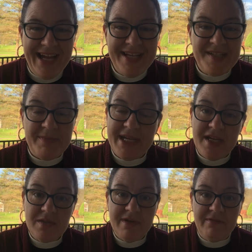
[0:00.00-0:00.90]
is
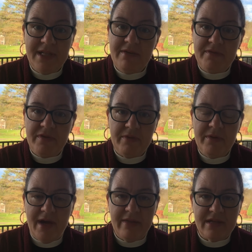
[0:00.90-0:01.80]
because we've lived
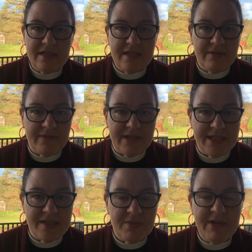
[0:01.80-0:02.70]
through other
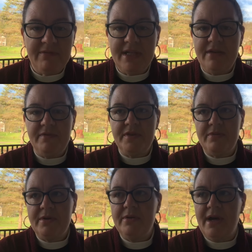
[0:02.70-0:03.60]
sufferings. We've lived
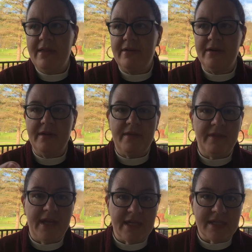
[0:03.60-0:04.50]
through other
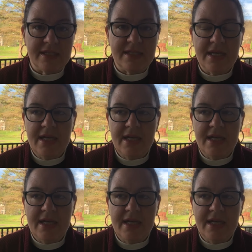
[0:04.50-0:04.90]
things